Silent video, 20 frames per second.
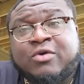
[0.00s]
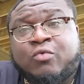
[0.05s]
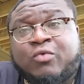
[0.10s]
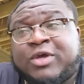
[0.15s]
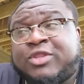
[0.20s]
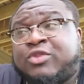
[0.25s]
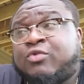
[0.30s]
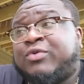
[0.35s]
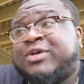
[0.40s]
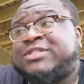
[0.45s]

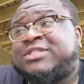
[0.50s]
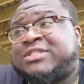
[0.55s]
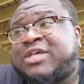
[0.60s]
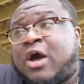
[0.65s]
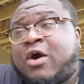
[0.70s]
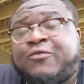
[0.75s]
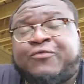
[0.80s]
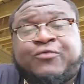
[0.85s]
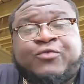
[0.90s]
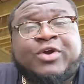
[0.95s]
whether it's
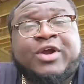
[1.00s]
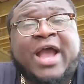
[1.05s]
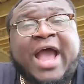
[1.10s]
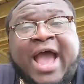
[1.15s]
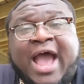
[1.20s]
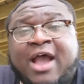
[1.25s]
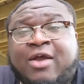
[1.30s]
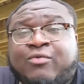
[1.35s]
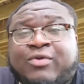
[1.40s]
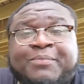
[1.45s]
software
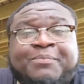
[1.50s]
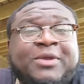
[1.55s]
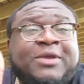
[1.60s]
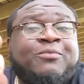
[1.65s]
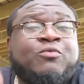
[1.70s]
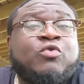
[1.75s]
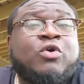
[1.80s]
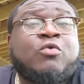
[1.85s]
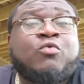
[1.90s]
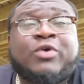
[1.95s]
hiring
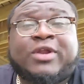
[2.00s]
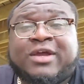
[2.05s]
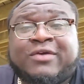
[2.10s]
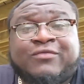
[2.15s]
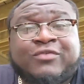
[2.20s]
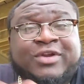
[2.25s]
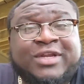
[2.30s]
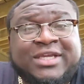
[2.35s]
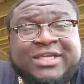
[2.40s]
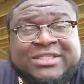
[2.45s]
people or
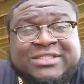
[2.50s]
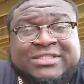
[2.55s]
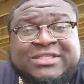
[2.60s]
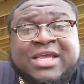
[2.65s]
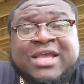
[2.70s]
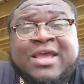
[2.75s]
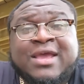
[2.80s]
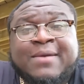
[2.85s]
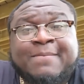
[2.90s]
whatever it is